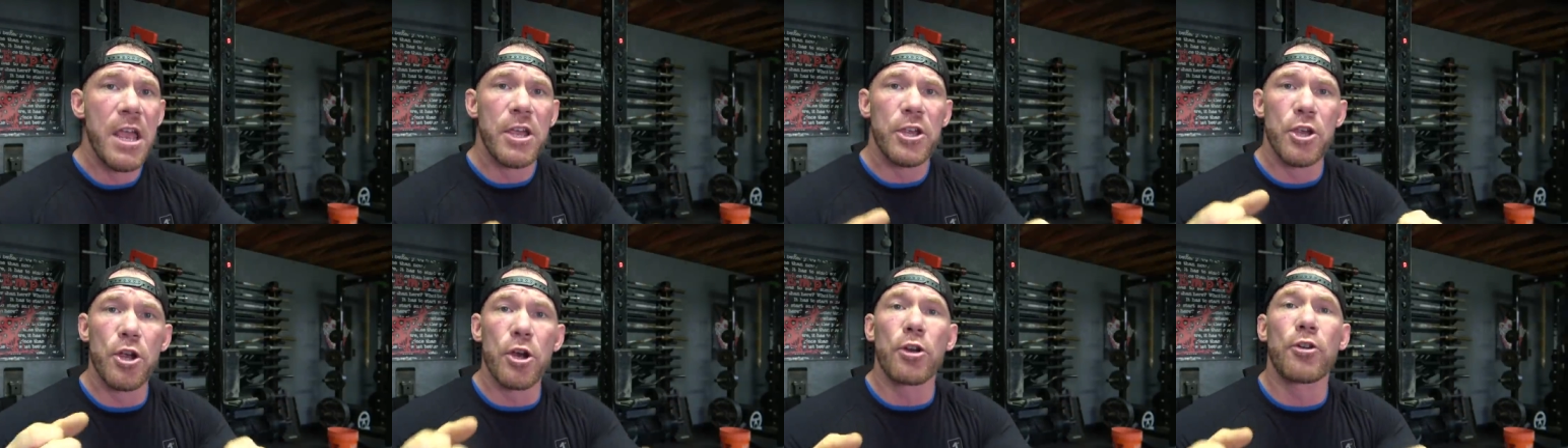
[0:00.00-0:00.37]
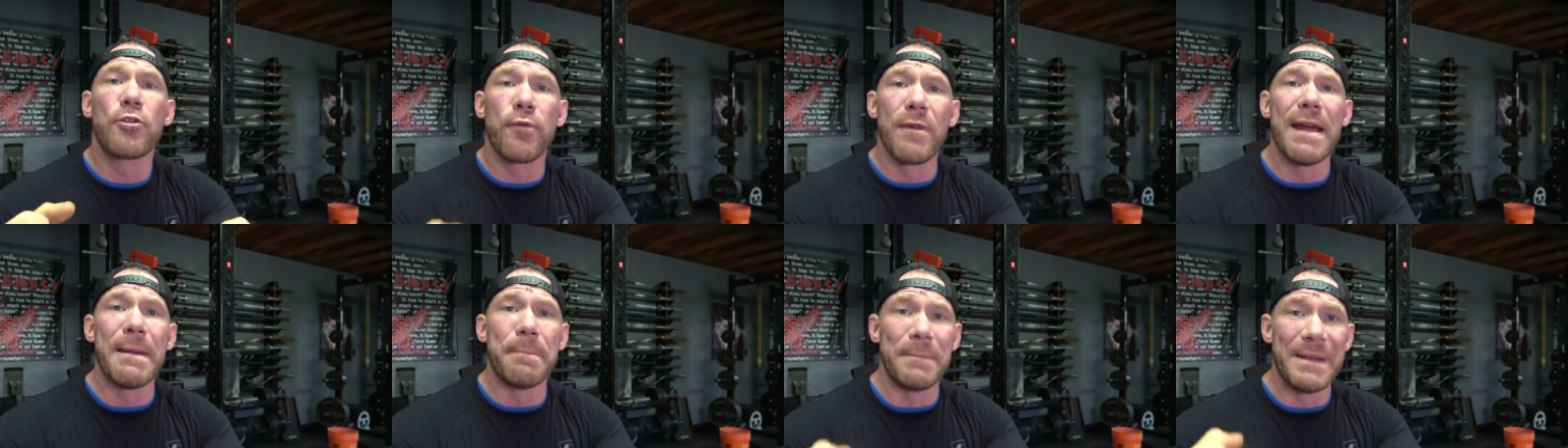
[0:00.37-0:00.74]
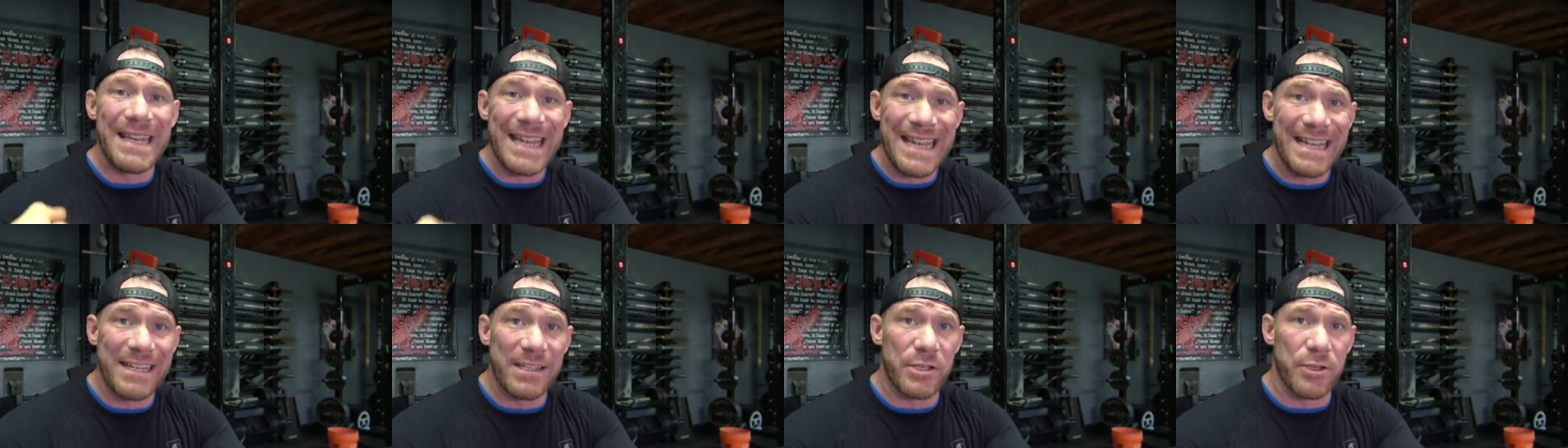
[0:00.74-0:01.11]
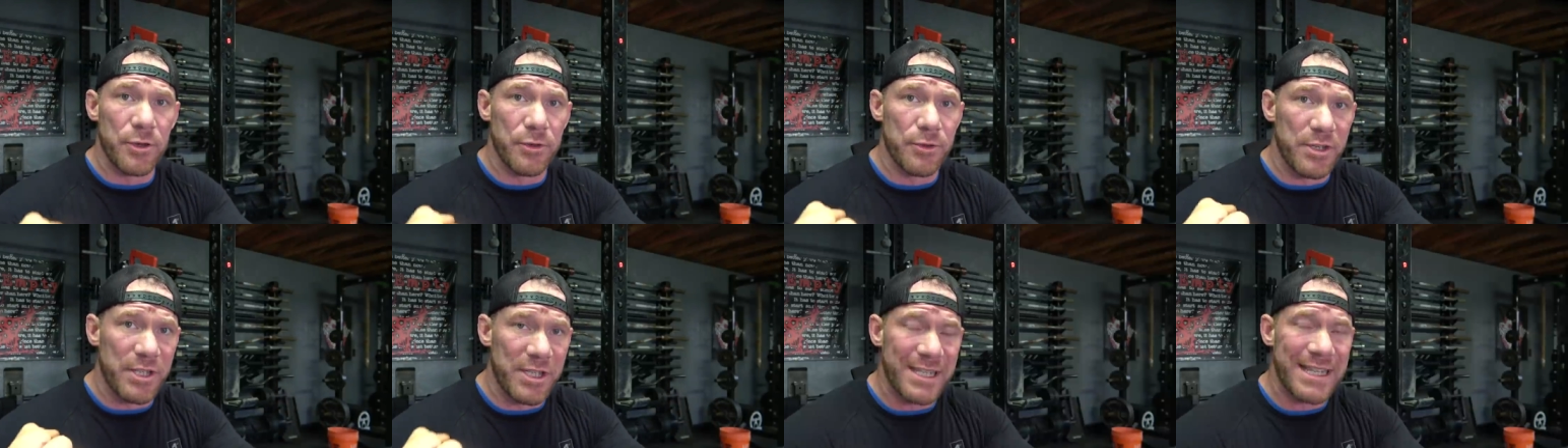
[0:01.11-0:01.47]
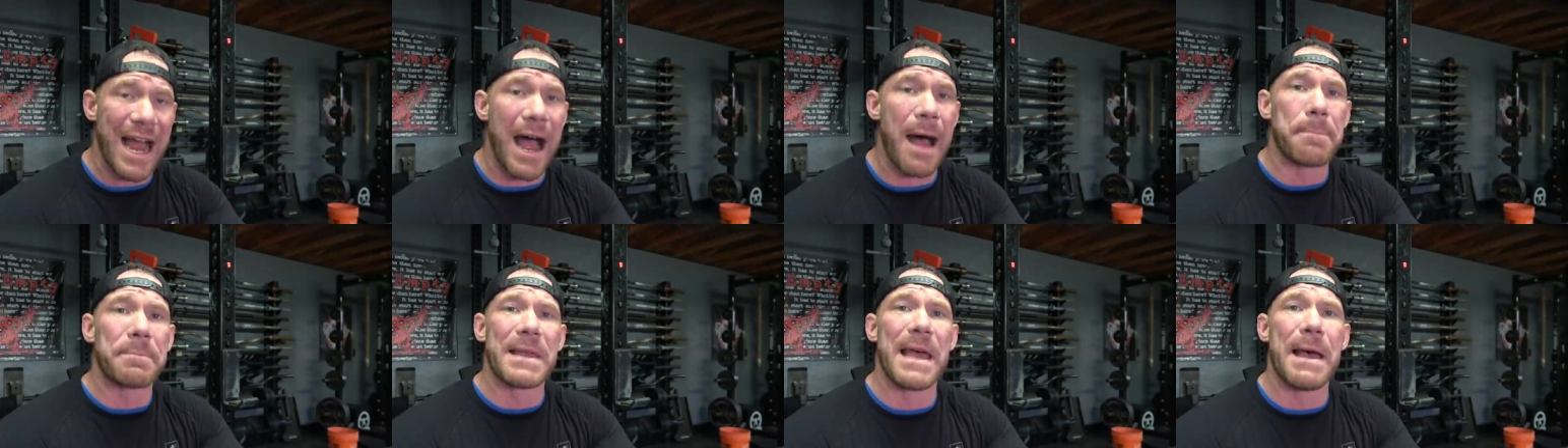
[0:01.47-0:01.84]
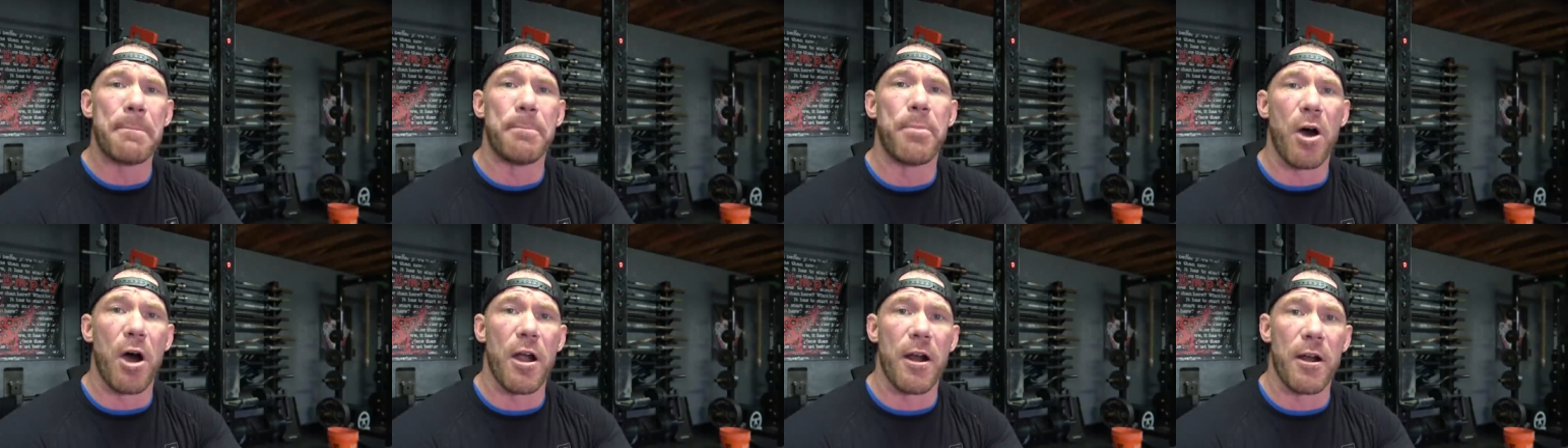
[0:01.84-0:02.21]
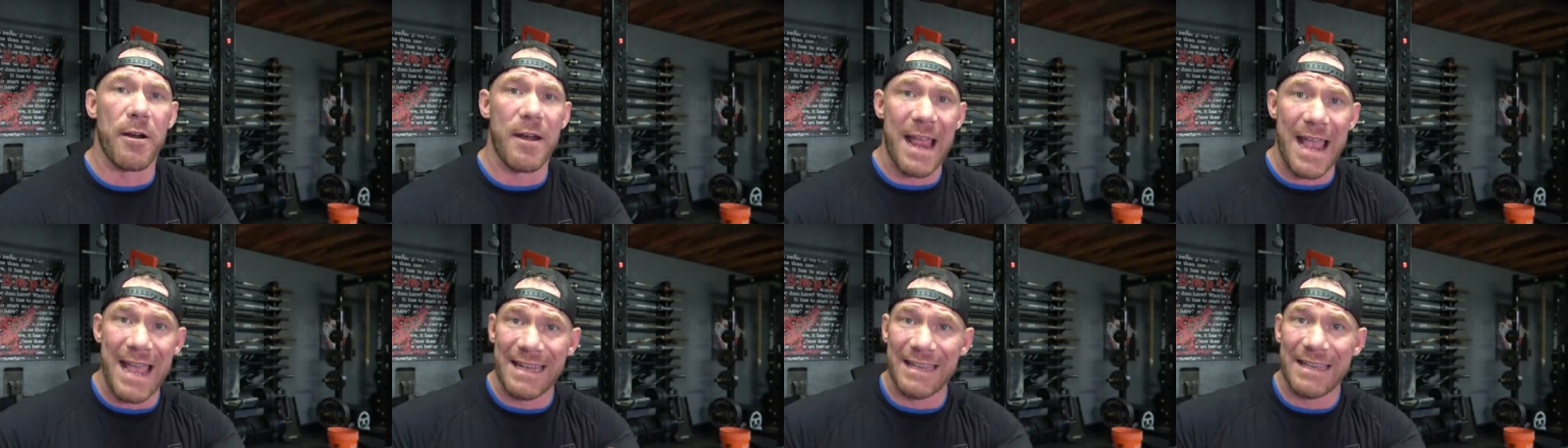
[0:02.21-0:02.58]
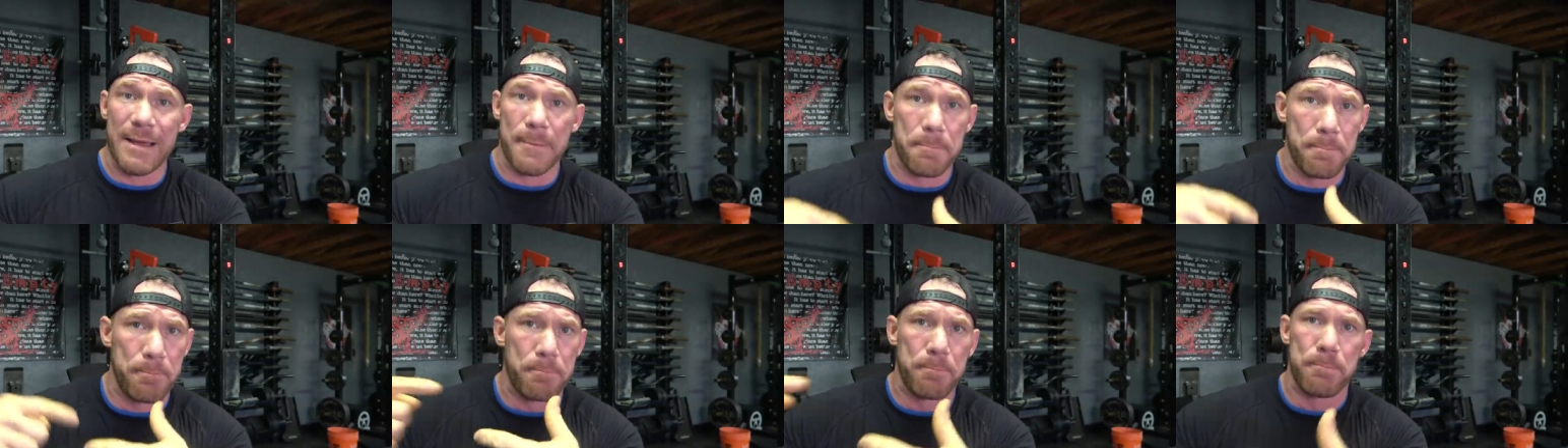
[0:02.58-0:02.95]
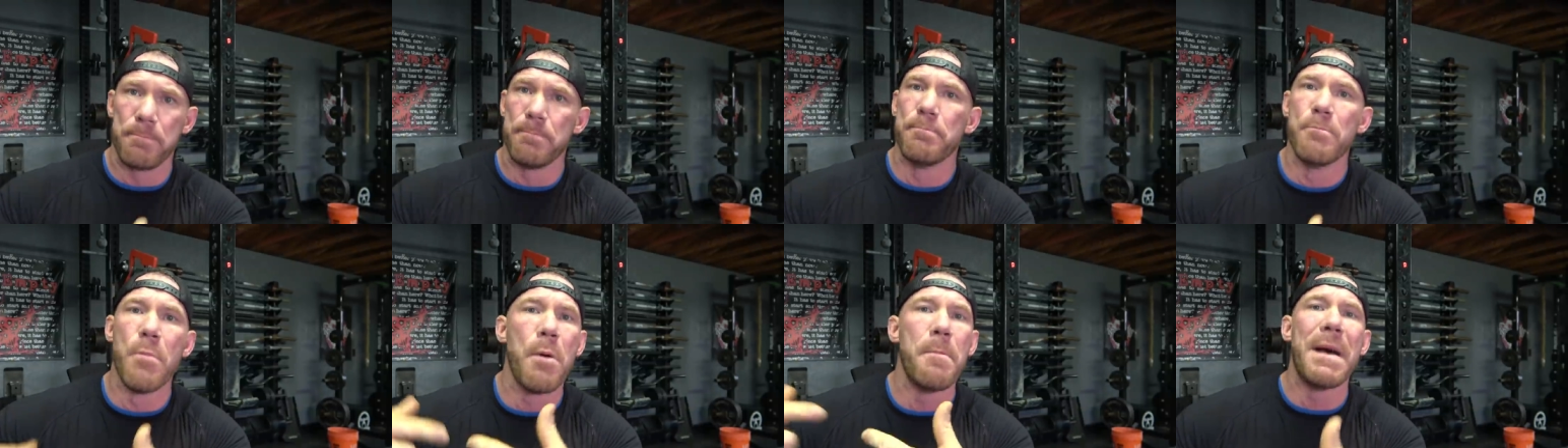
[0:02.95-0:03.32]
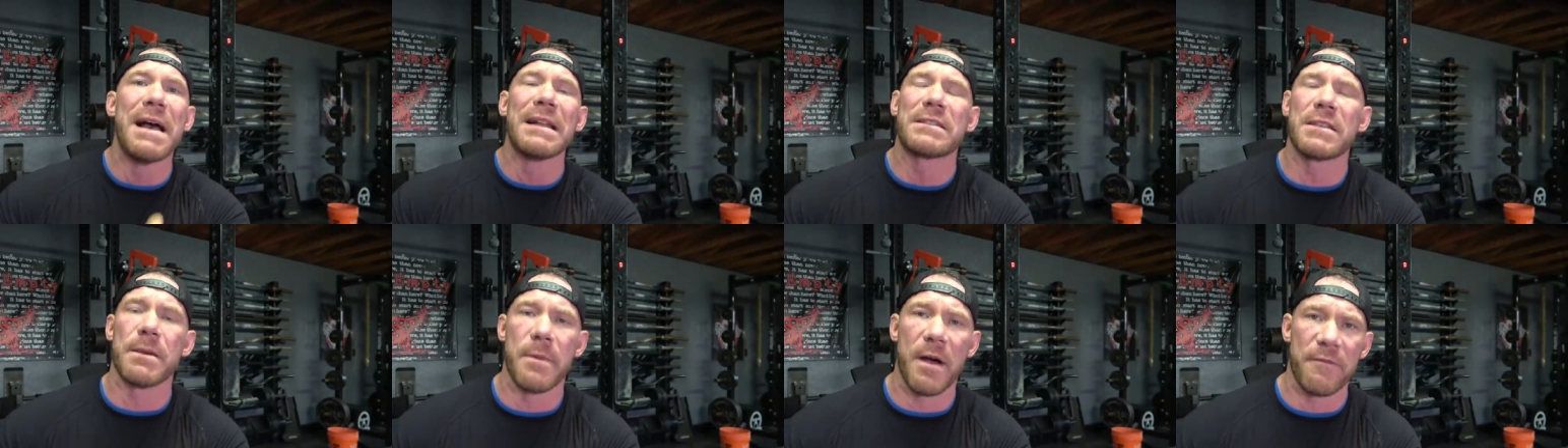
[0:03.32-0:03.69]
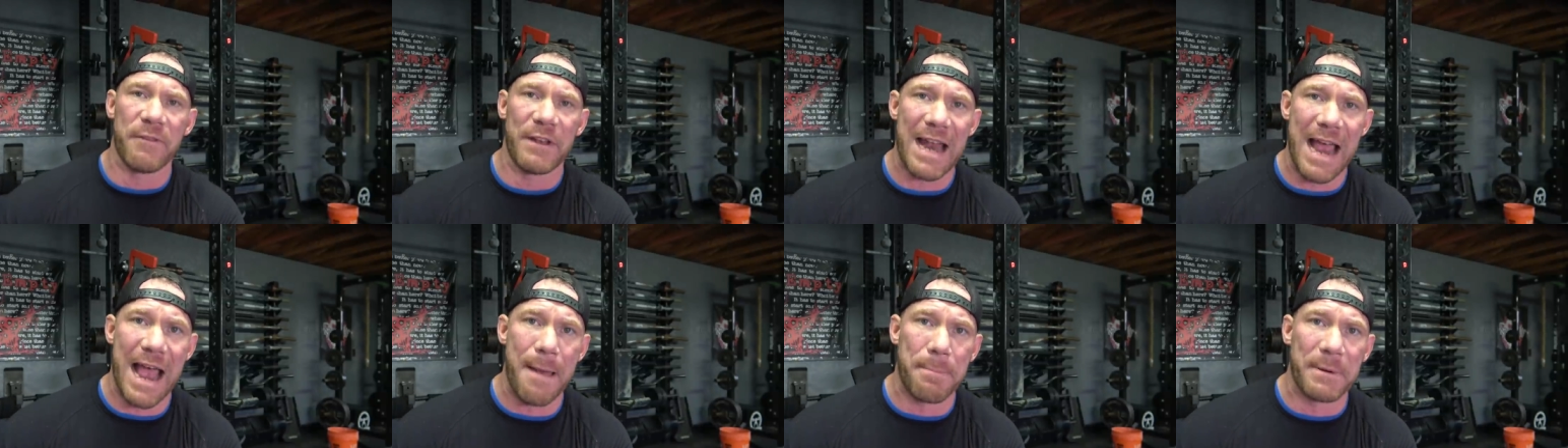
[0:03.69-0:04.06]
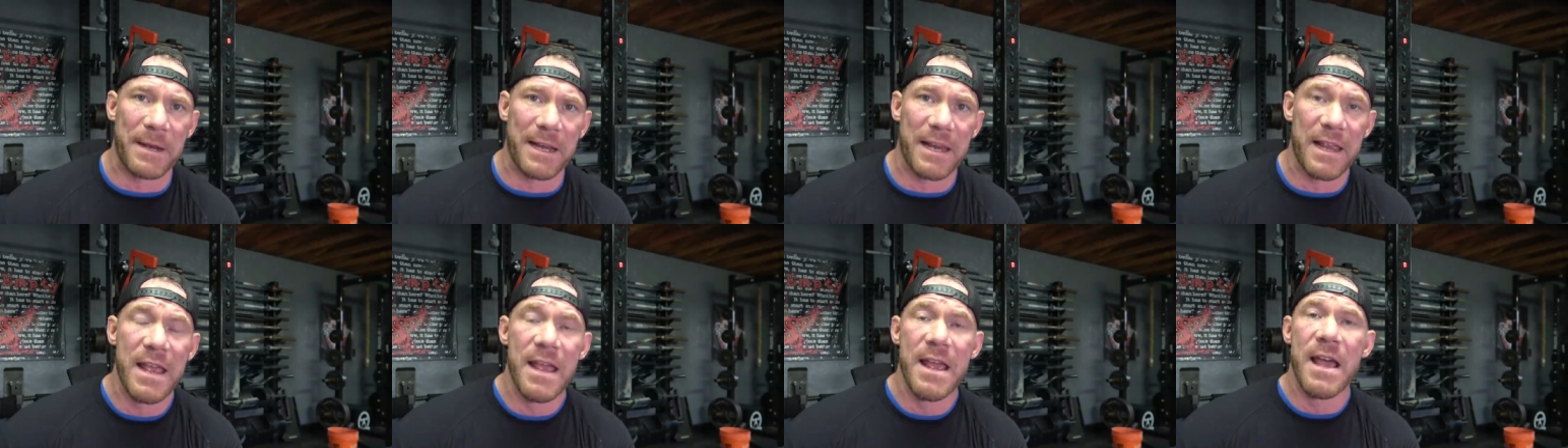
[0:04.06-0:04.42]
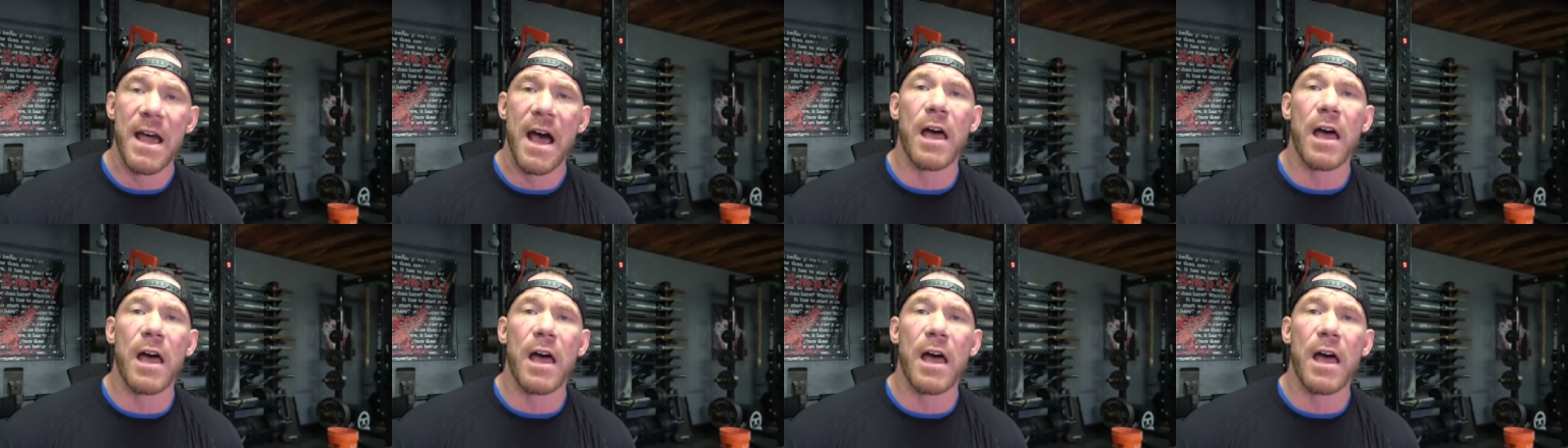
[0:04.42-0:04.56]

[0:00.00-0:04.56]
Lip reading: your grip needs to stop that bar and the momentum of it happening.